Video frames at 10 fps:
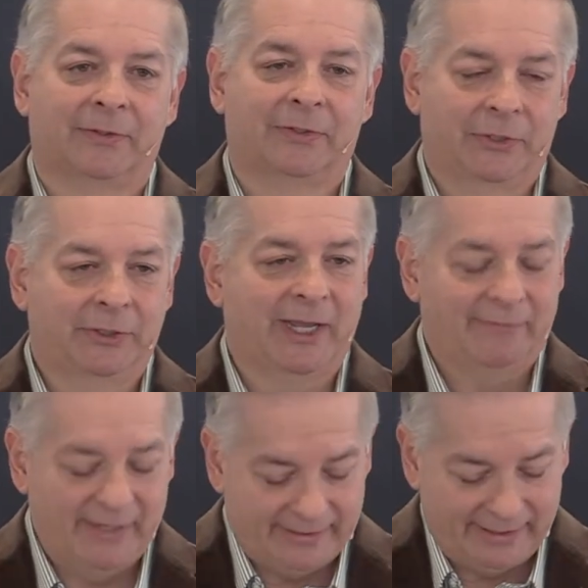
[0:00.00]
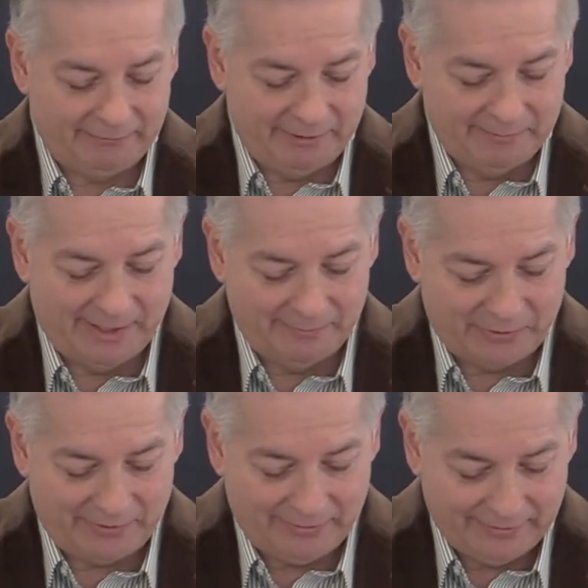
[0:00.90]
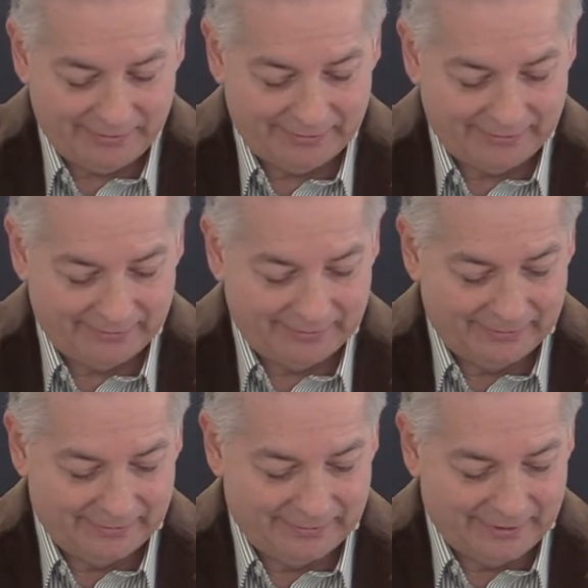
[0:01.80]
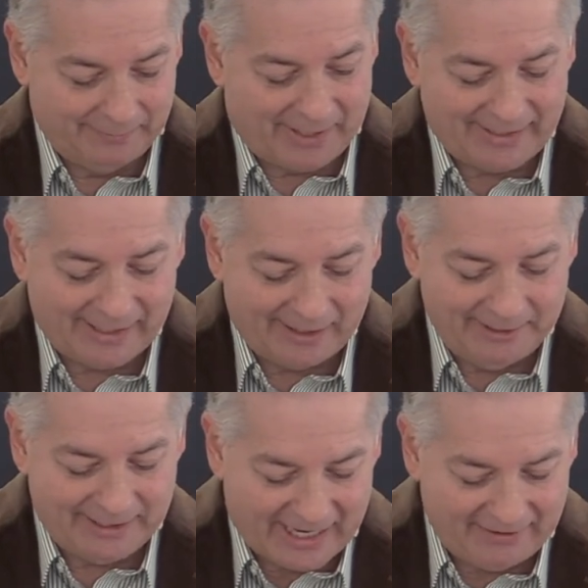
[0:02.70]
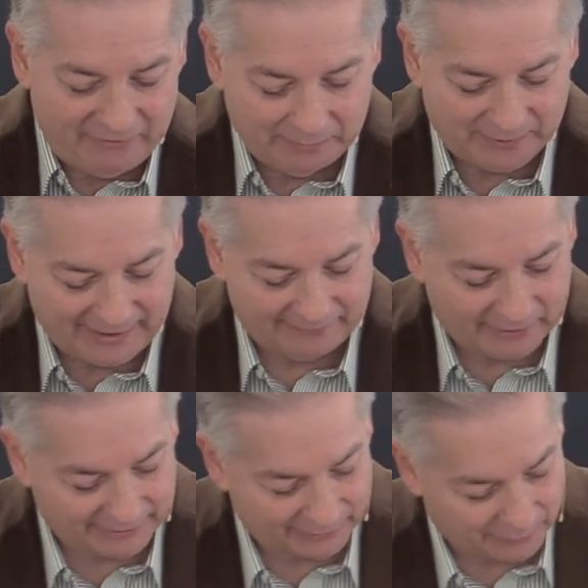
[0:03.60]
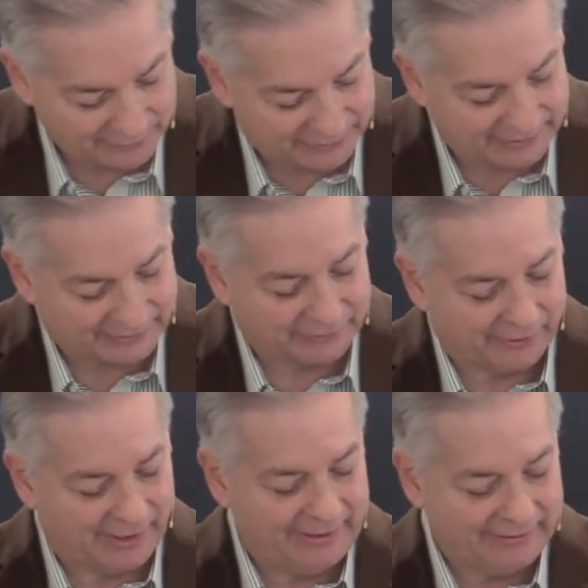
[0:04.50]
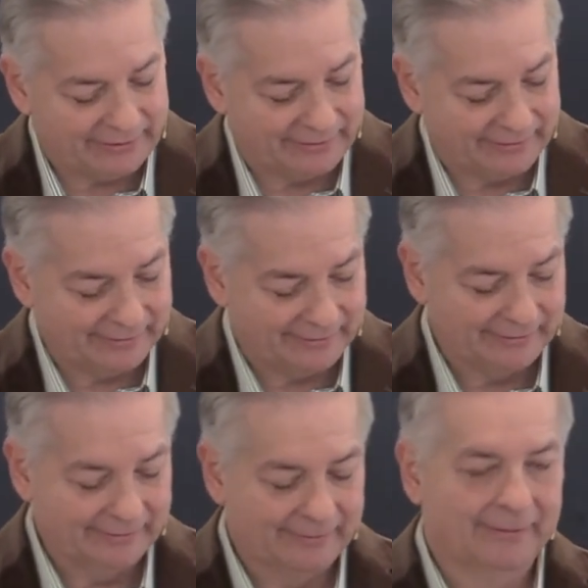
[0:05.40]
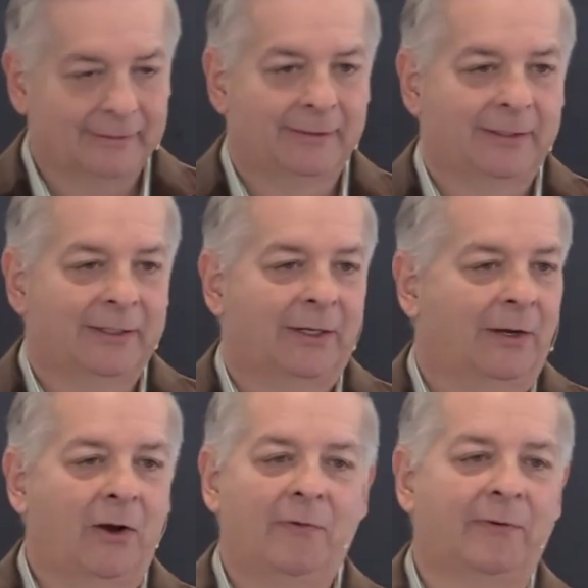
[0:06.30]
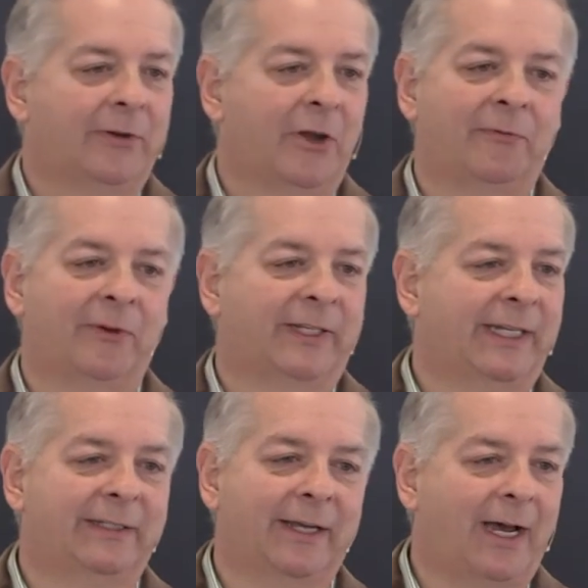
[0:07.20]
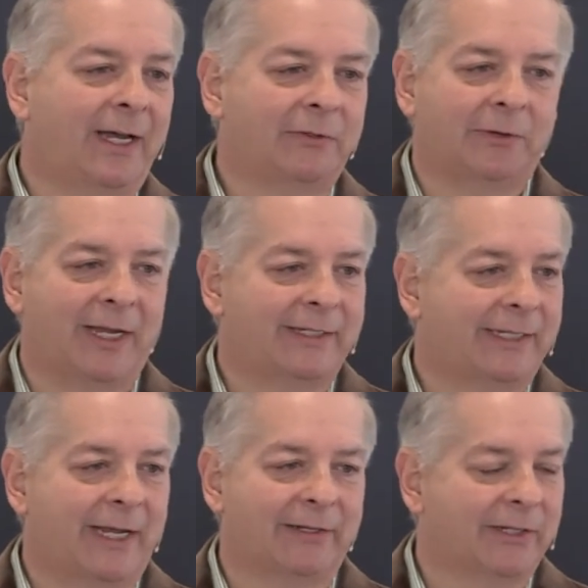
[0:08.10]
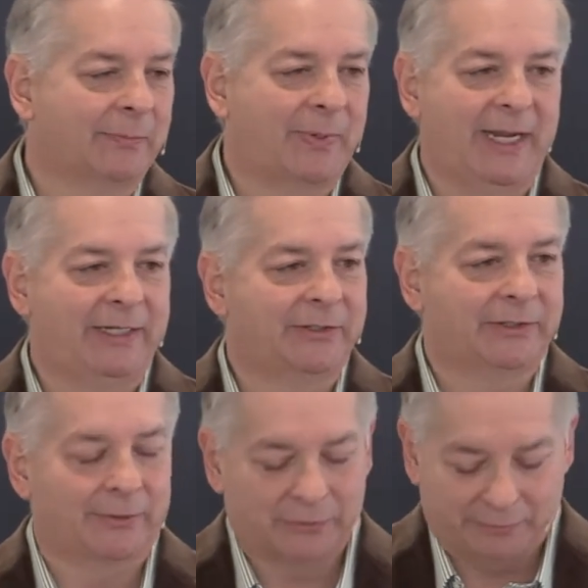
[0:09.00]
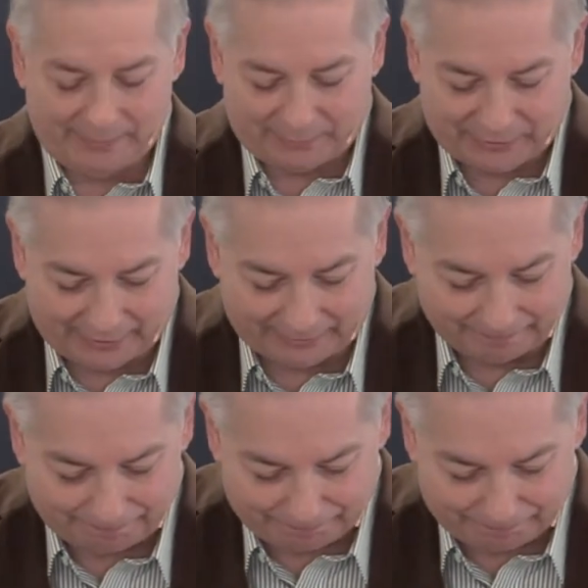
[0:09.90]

Do you have anything to remember? And by that I mean, have you believed on the Lord Jesus Christ? Over and over again, God cries out in the pages of Scripture.